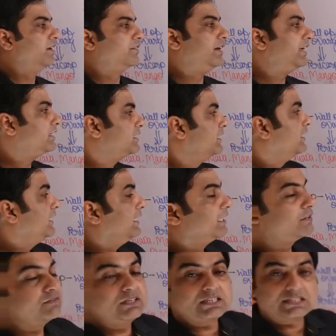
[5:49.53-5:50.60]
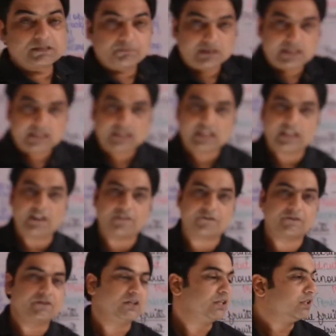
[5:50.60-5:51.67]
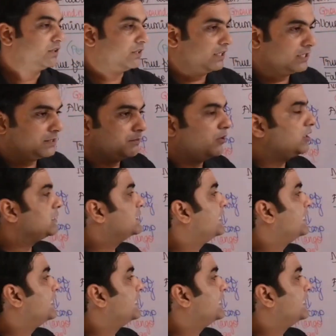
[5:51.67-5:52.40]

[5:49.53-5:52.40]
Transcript: right? It will remain left the small